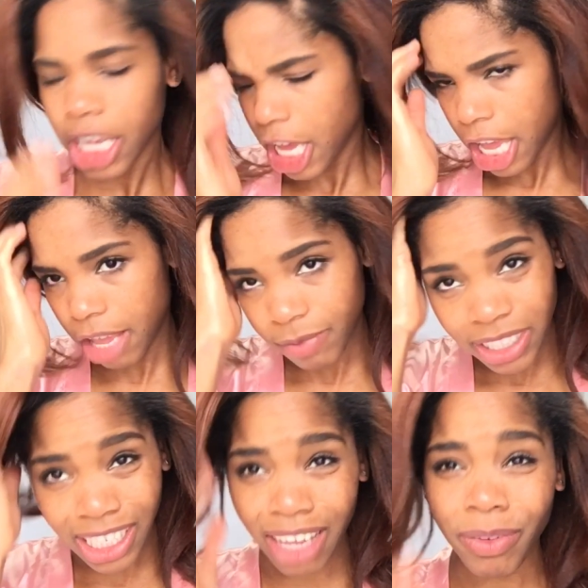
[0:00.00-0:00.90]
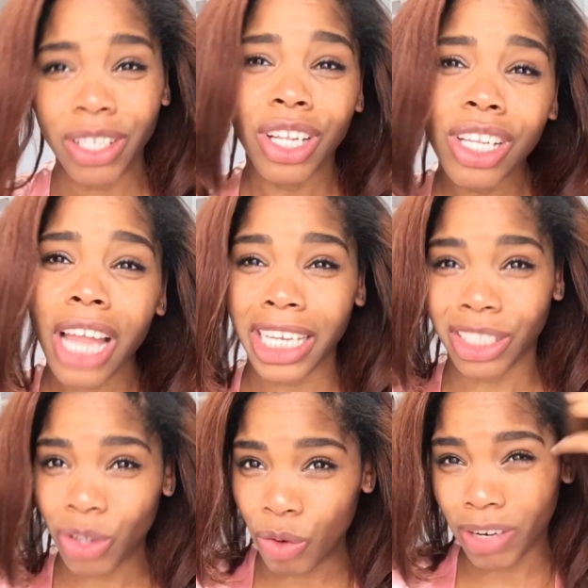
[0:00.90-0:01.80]
if it look like it's
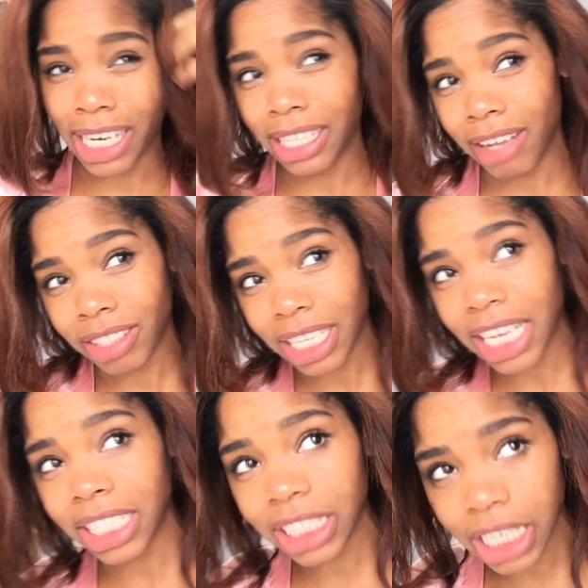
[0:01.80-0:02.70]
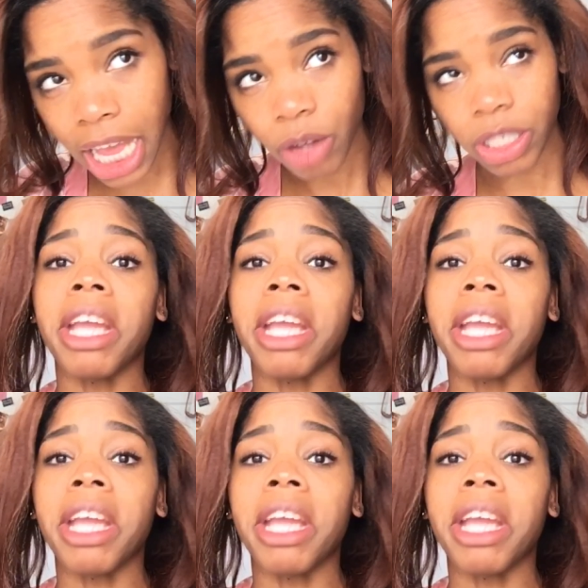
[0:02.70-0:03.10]
gonna rain, like today is cloudy,